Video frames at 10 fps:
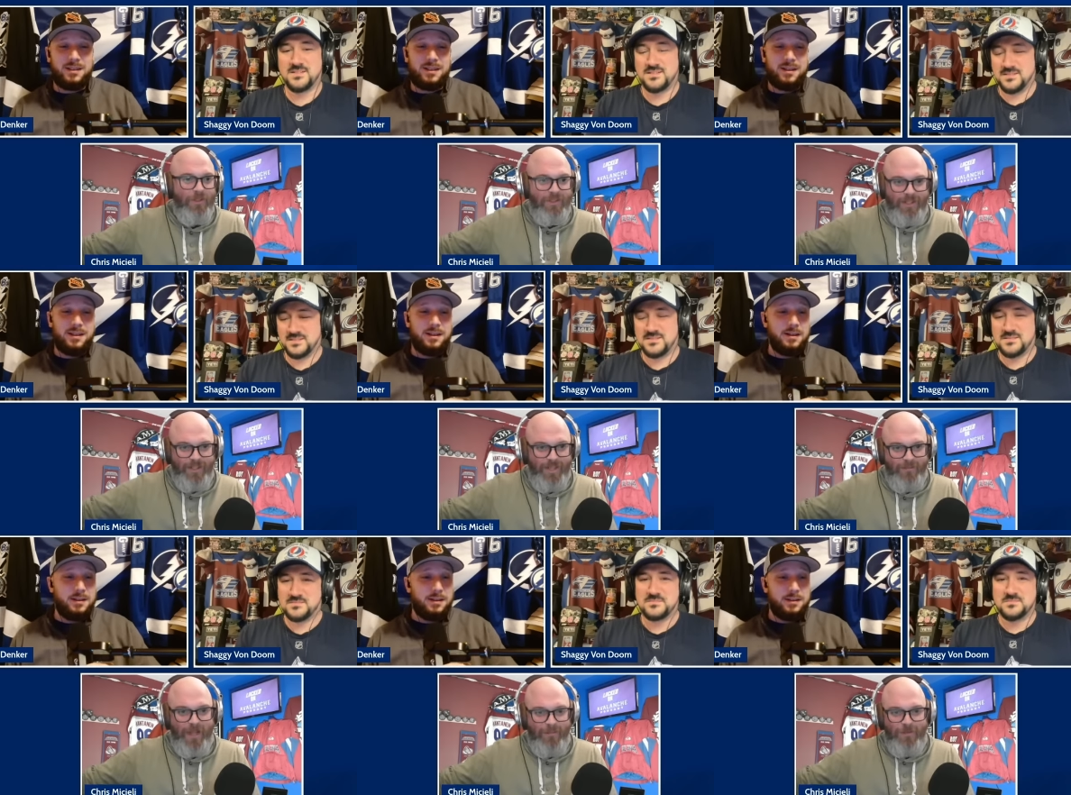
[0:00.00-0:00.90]
Speaker 1: in in
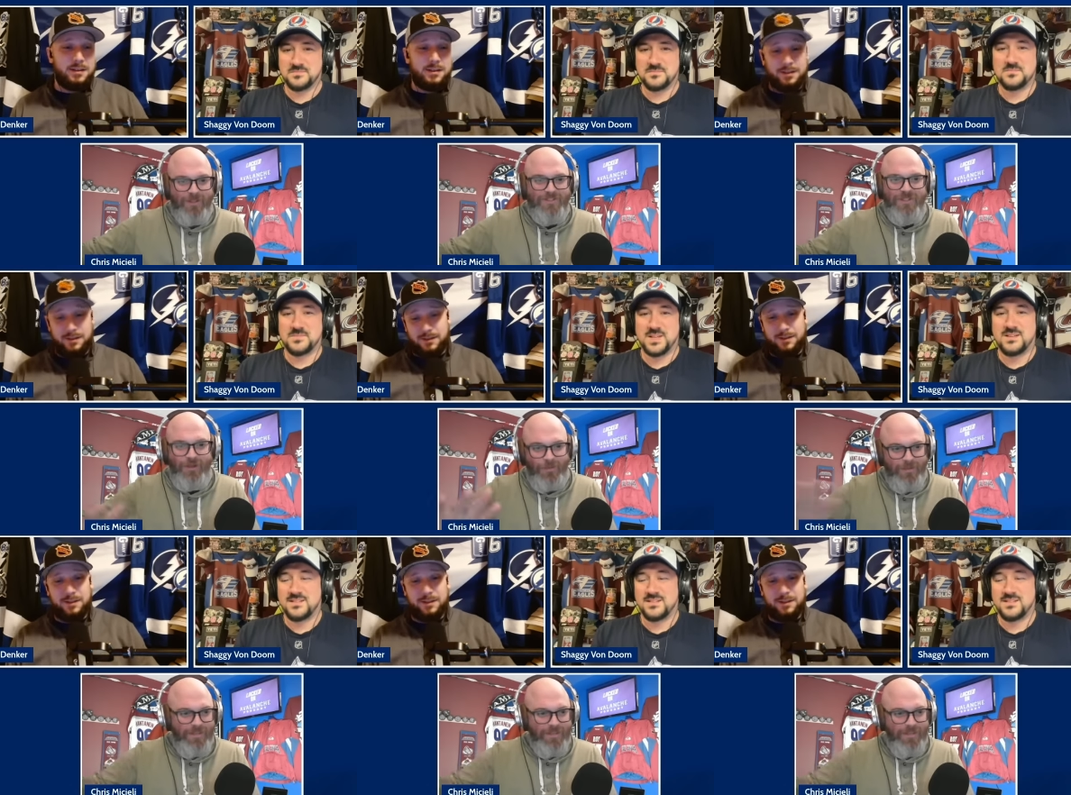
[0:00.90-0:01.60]
my book. So